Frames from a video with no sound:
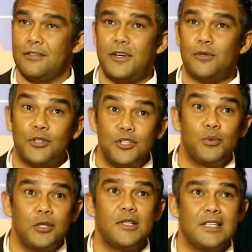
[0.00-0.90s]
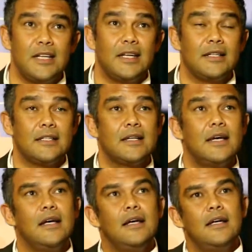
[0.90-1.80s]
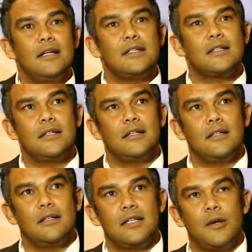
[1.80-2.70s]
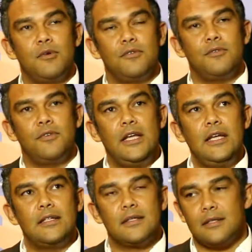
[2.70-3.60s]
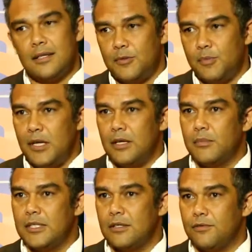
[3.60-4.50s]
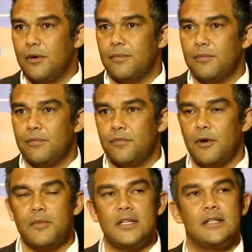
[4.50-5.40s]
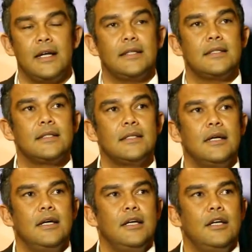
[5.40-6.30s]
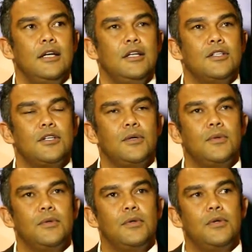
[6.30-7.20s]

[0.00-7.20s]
In fact, what you will be seeing is, is the, the type of heat that's being emitted from, from these lights. So